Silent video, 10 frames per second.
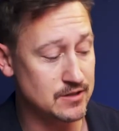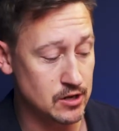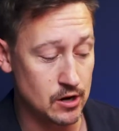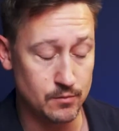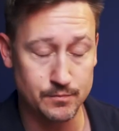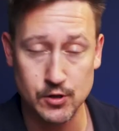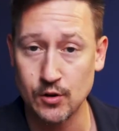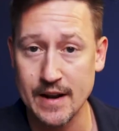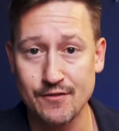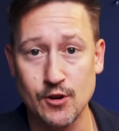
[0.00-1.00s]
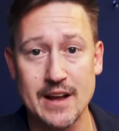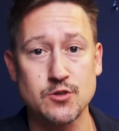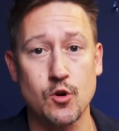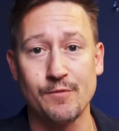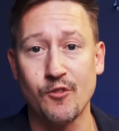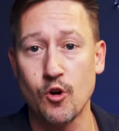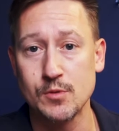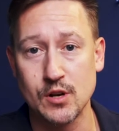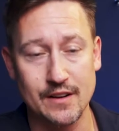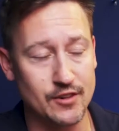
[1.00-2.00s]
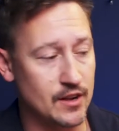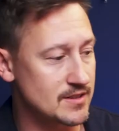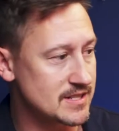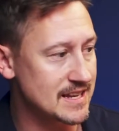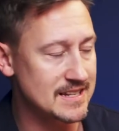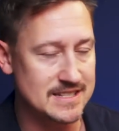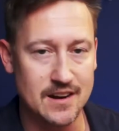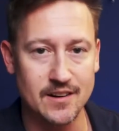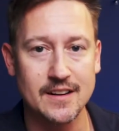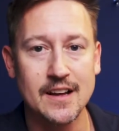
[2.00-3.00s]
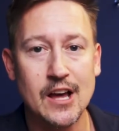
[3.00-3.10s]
you don't have your S-Corp formed, you don't have your LLC, etc.,